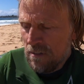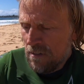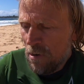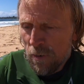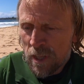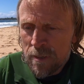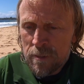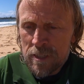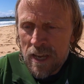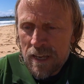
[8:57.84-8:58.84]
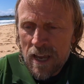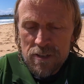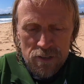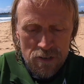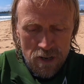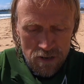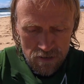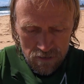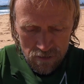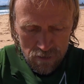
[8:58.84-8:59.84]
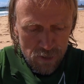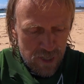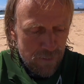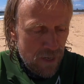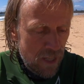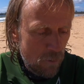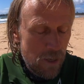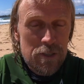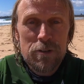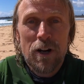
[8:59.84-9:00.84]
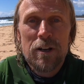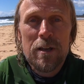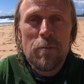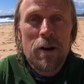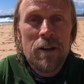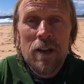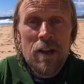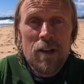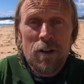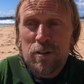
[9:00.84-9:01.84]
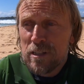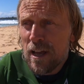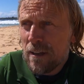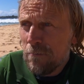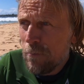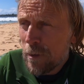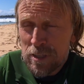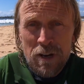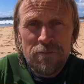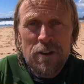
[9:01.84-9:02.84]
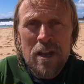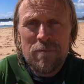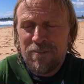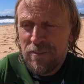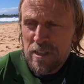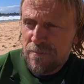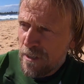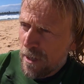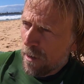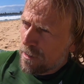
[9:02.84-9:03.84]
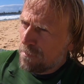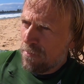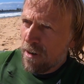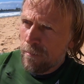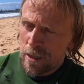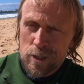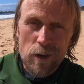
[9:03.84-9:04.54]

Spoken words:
calling him and saying, hey dude, could you send me another wetsuit? I need one. Because, like, what's in it for him if these videos pretty much